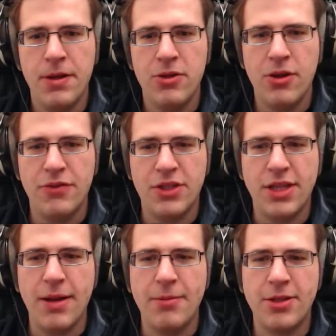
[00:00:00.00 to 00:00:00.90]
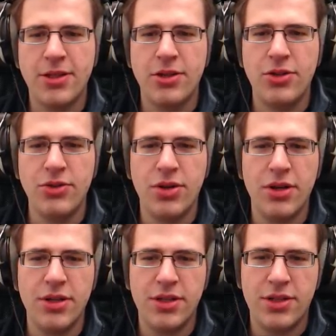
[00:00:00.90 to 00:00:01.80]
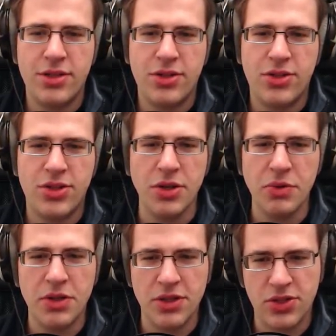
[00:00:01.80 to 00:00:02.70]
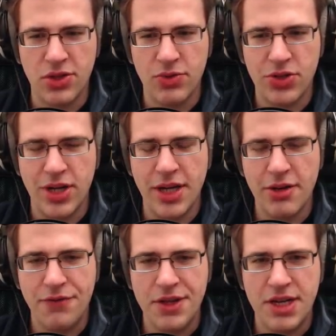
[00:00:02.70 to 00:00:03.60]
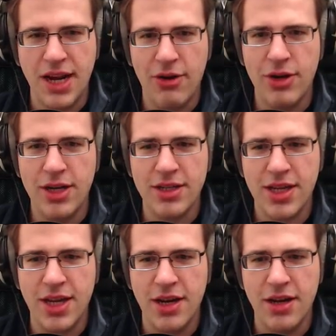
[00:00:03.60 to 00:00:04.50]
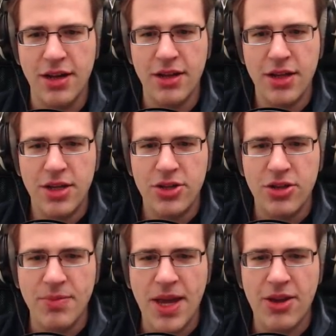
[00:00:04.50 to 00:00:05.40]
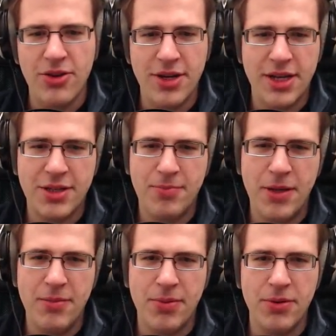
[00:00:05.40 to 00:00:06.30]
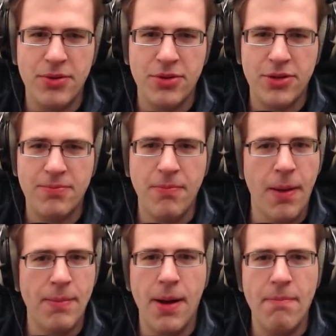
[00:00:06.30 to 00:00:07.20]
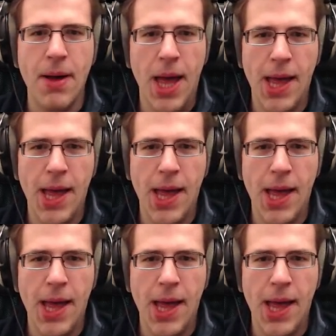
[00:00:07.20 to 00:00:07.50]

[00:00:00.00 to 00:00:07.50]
You have established the tutor student social link of the Tower Arcana. You may earn an XP bonus, Ba ba ba.